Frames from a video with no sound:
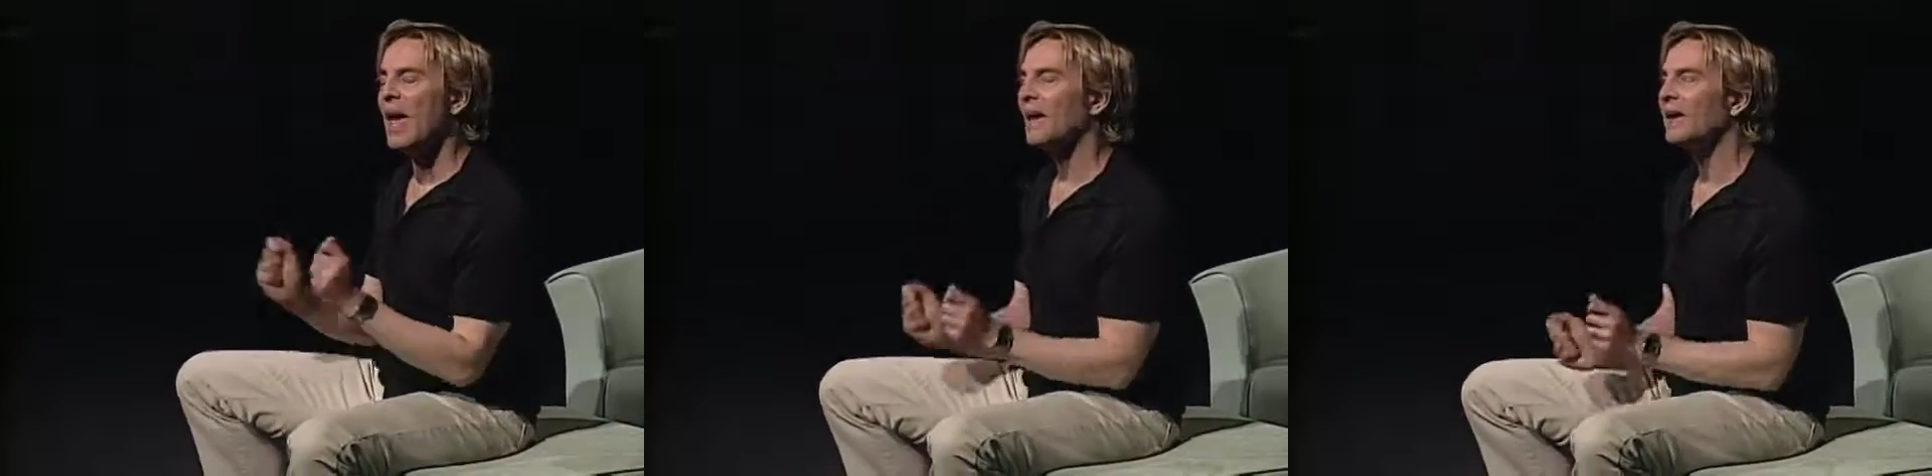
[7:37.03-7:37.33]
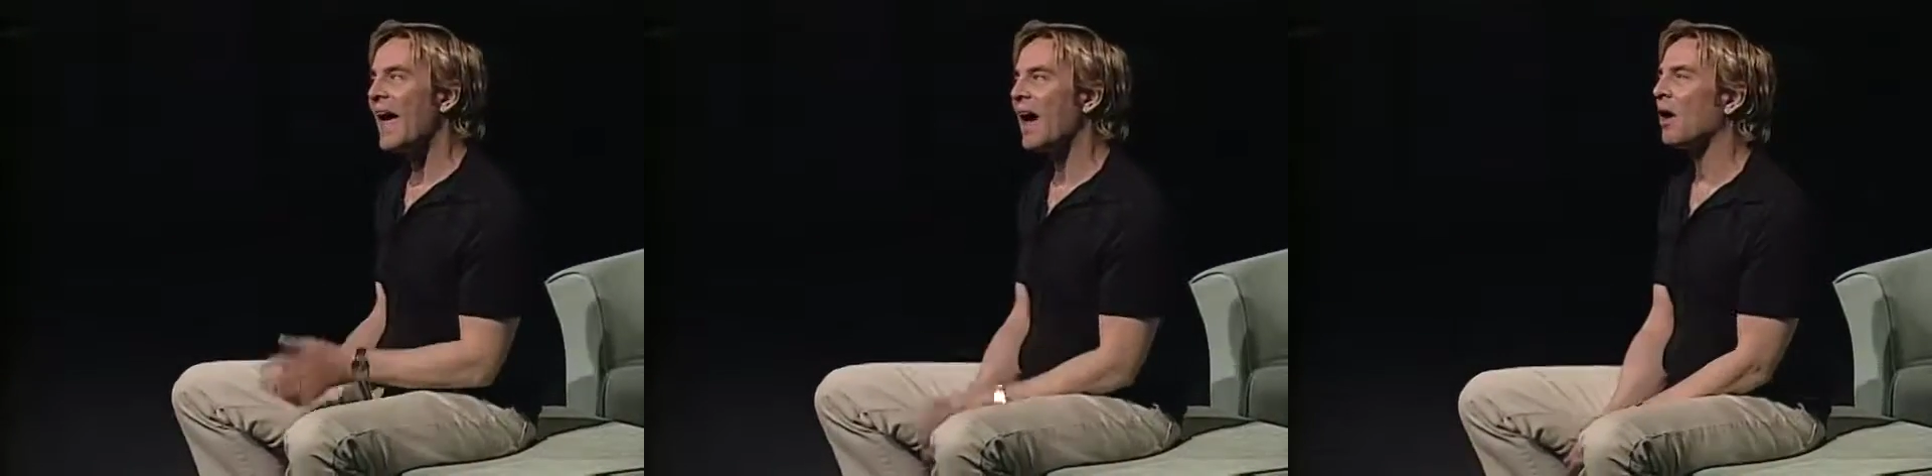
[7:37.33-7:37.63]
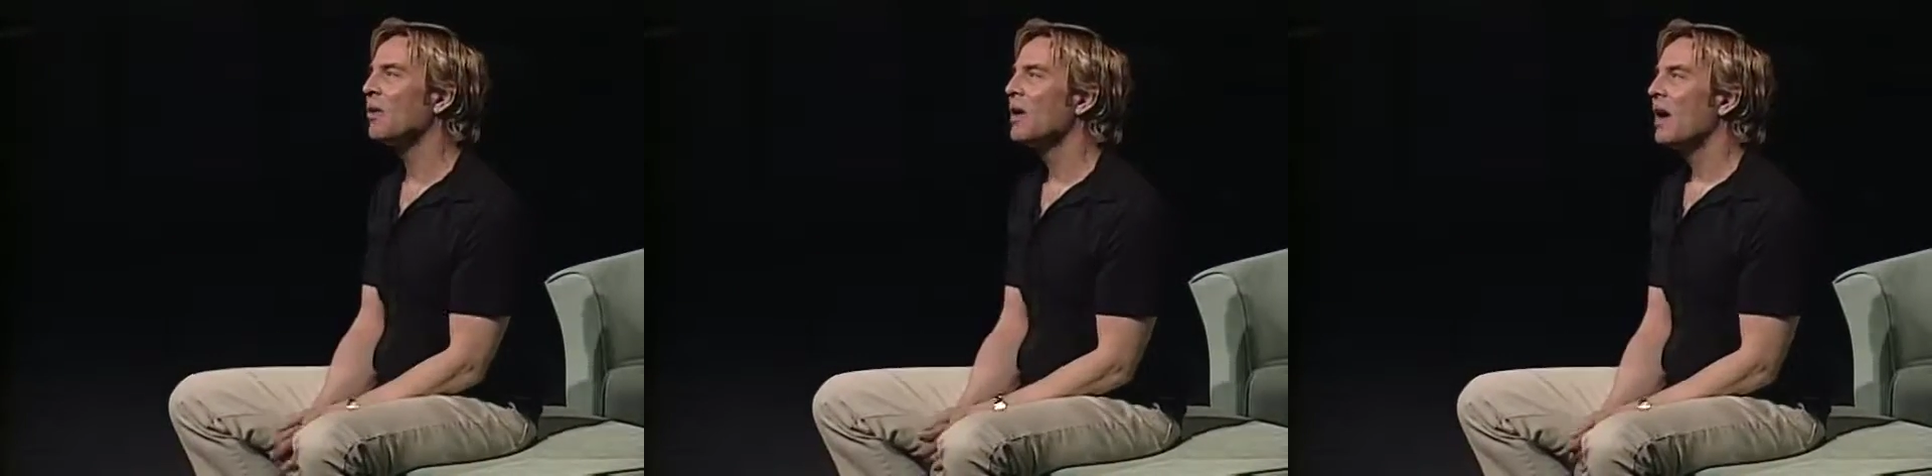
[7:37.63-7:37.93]
And
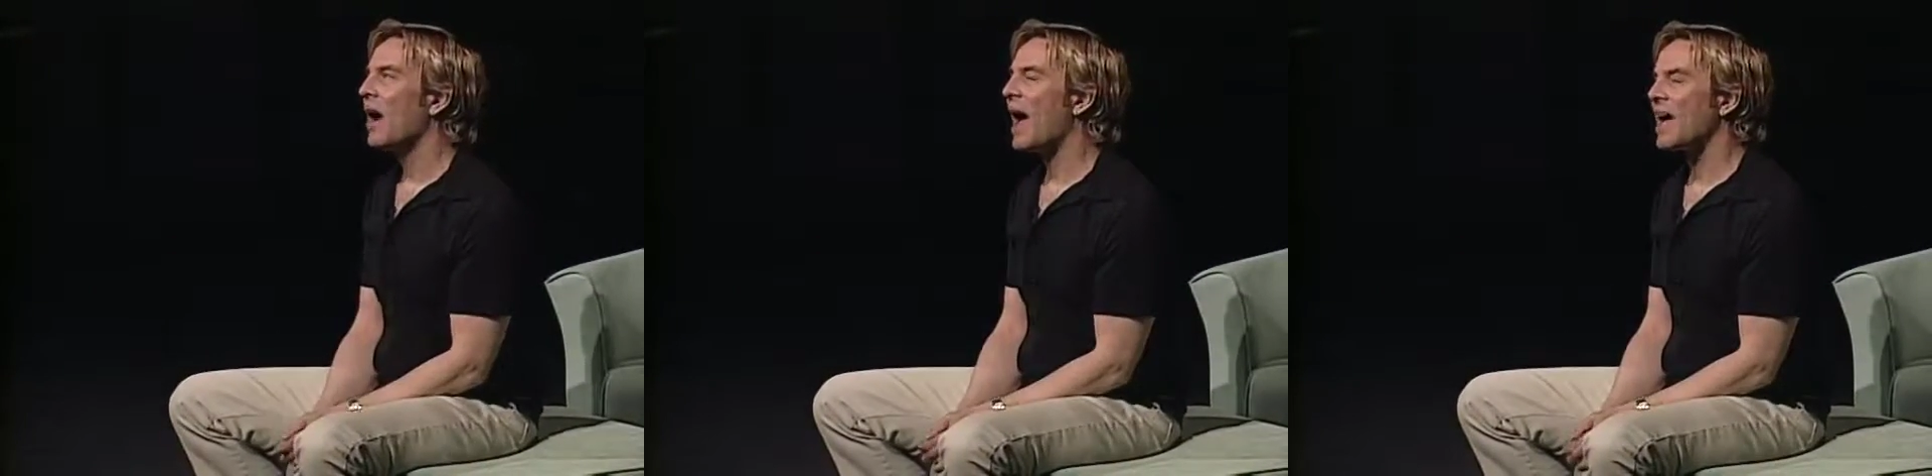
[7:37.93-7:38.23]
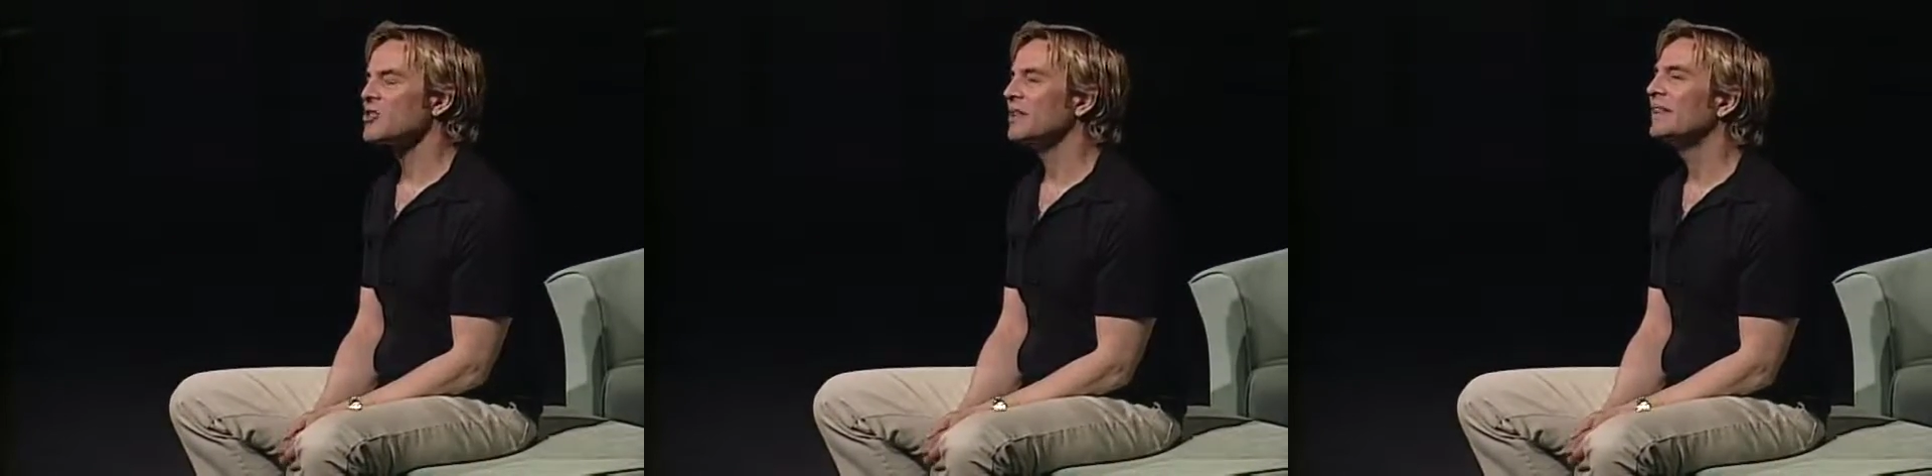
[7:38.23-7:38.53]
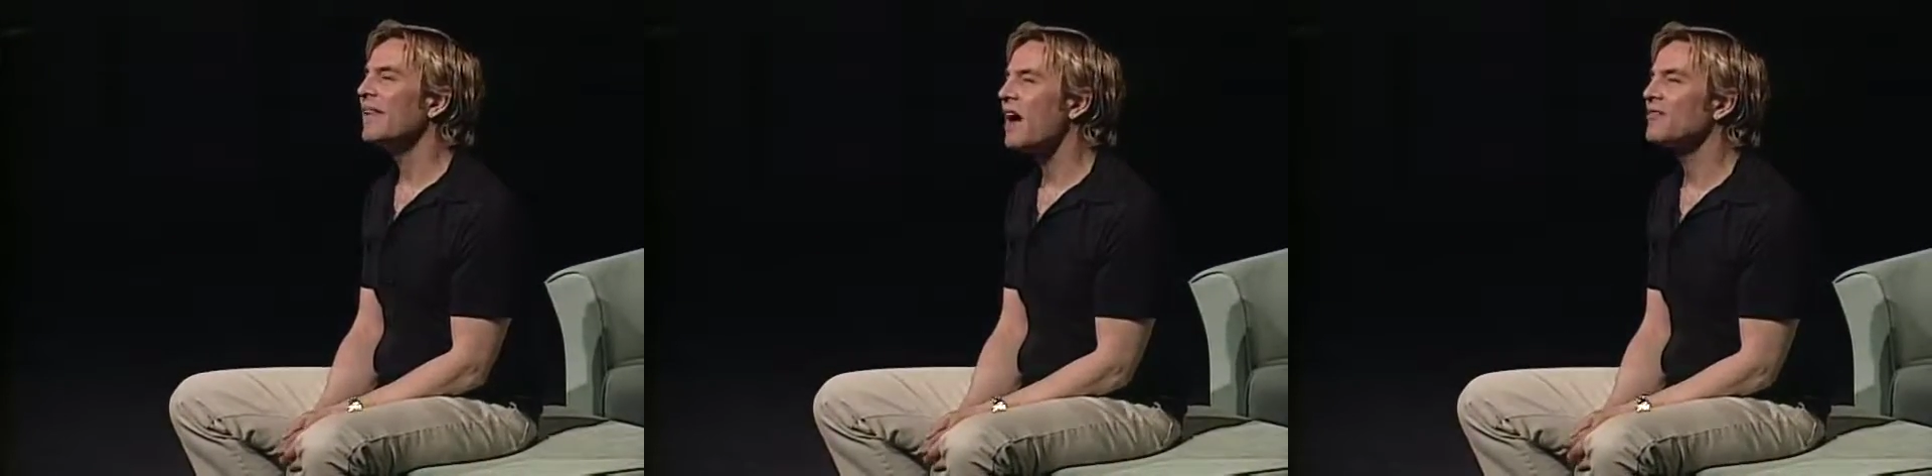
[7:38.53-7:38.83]
now, I actually
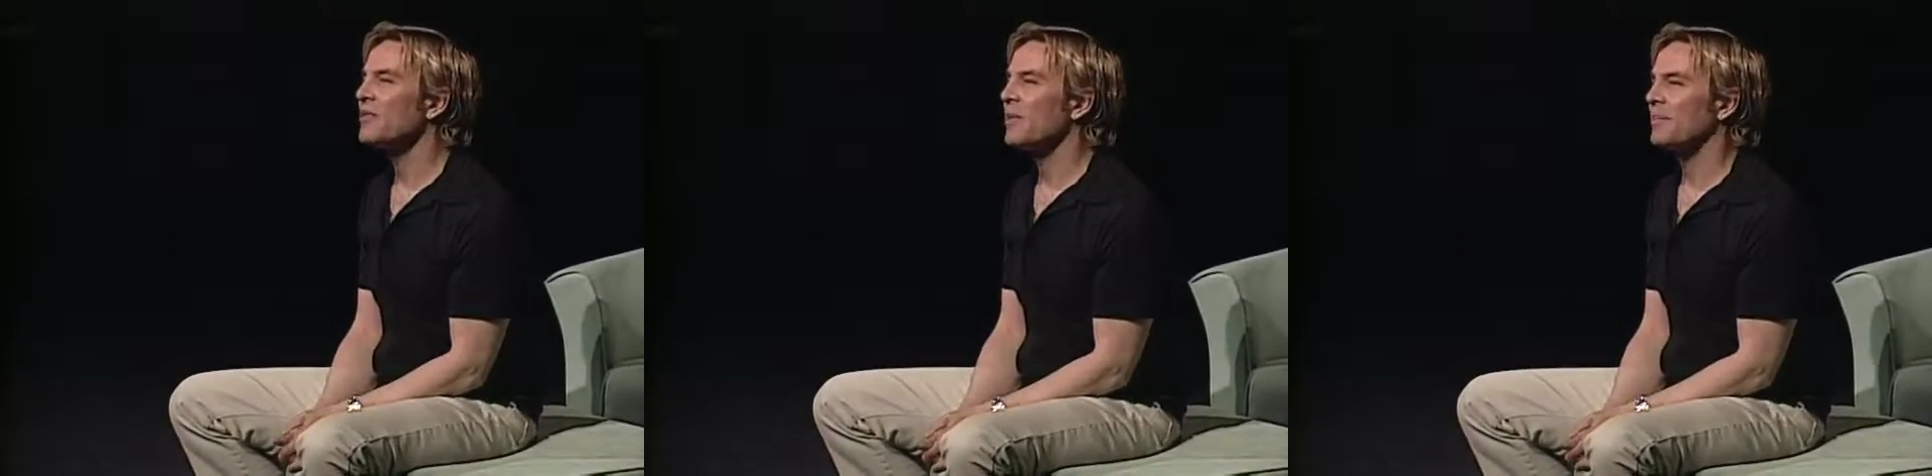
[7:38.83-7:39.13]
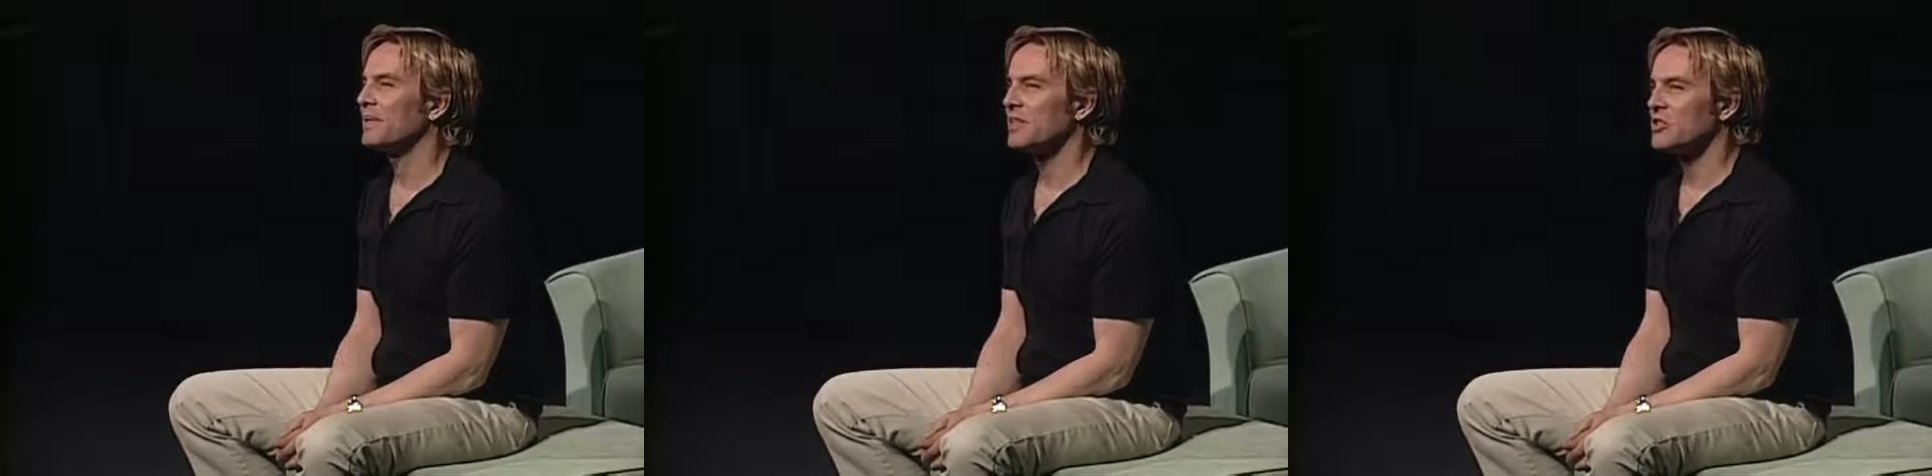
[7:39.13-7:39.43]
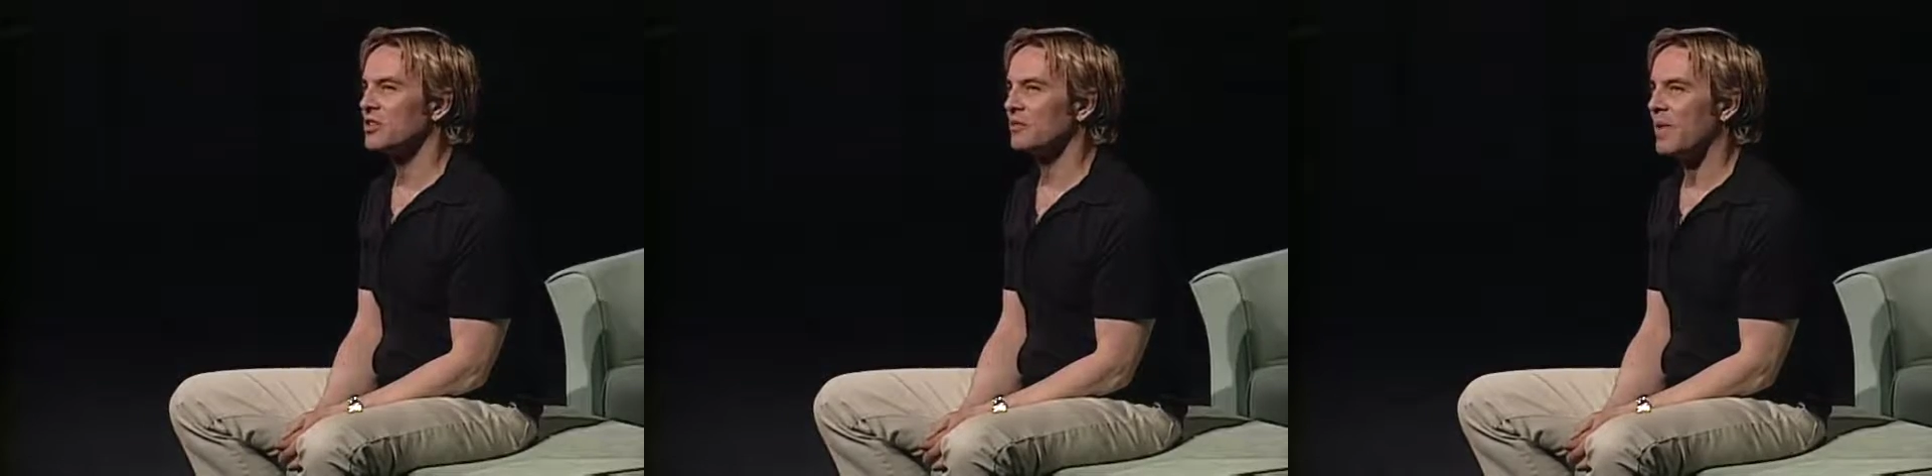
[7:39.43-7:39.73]
love the
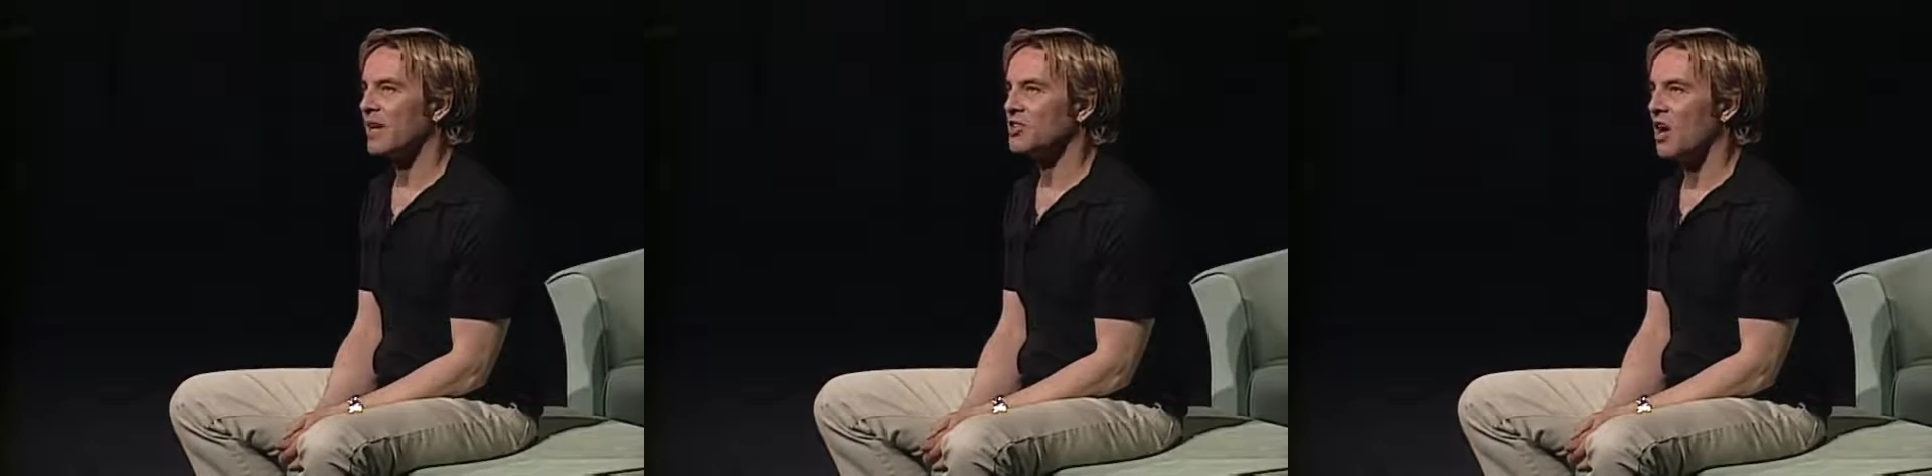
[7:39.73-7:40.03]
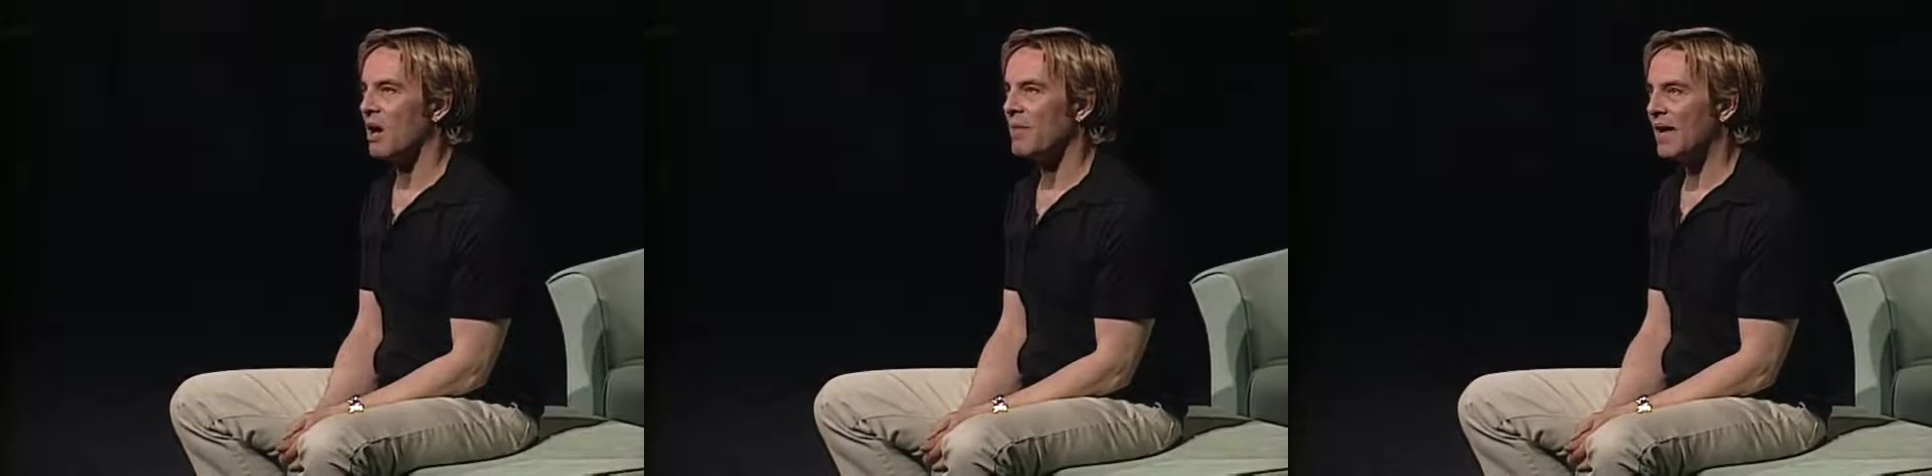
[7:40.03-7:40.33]
repetition of my job.